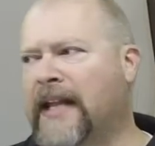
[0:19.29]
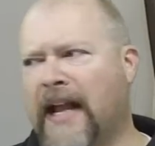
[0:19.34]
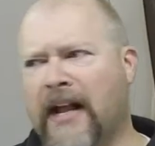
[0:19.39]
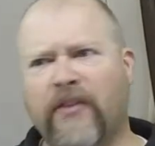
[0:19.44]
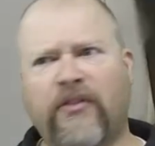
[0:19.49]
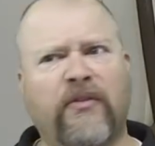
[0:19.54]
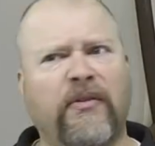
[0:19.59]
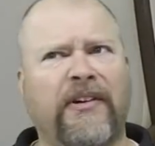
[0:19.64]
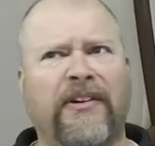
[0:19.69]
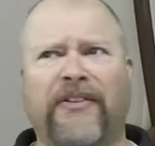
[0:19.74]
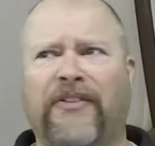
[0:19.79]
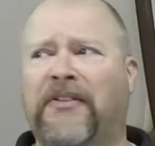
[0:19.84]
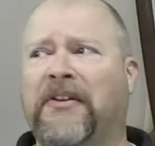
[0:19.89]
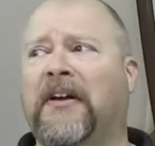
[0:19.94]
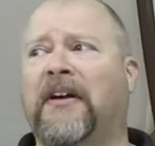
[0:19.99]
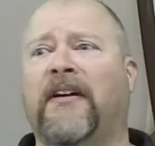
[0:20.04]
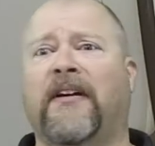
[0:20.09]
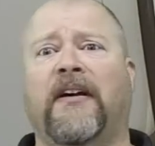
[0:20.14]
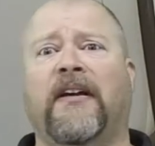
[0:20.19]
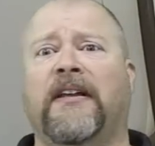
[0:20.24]
the answer is
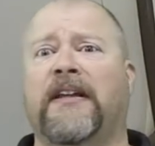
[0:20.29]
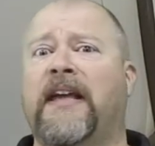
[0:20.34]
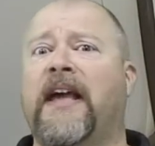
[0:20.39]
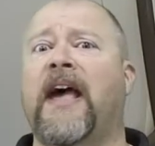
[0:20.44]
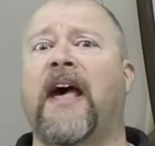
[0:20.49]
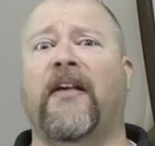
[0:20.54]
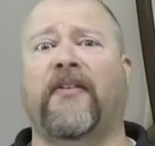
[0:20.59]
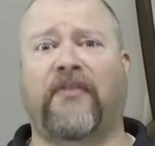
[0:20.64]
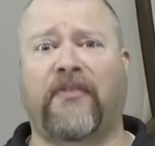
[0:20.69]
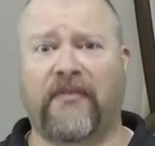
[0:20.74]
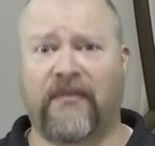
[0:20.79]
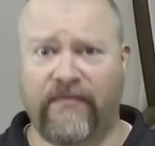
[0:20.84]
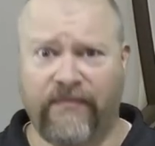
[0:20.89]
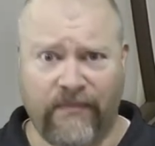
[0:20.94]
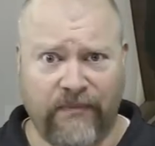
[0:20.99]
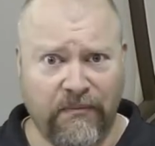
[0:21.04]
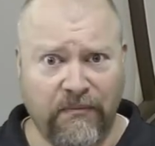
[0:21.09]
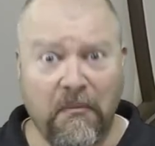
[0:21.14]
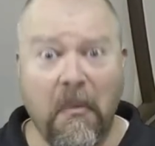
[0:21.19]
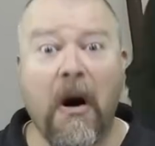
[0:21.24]
yes,
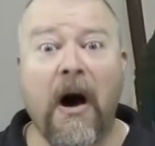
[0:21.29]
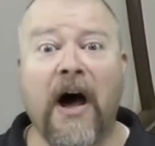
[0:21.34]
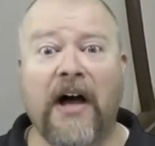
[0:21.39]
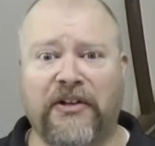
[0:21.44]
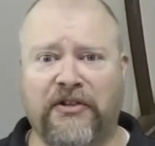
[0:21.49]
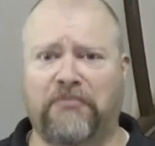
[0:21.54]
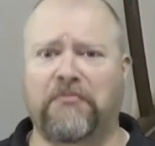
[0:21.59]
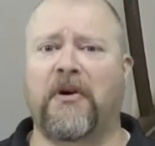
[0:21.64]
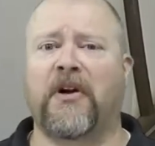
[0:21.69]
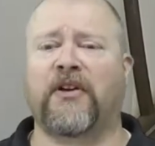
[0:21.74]
much,